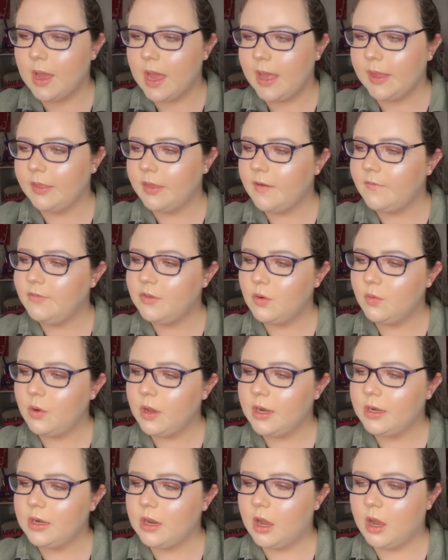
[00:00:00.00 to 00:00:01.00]
I love the
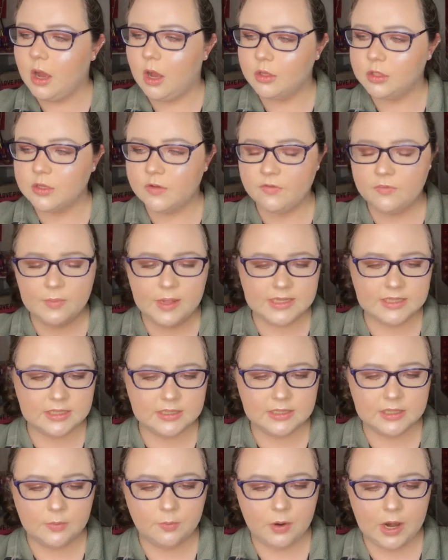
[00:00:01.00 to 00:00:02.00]
one also from
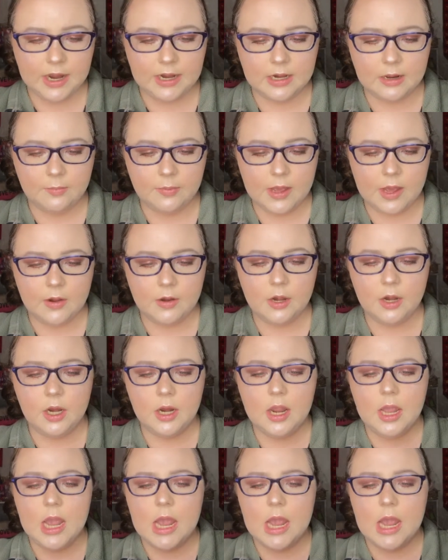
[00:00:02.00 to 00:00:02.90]
Essence, the Brighten Up powder.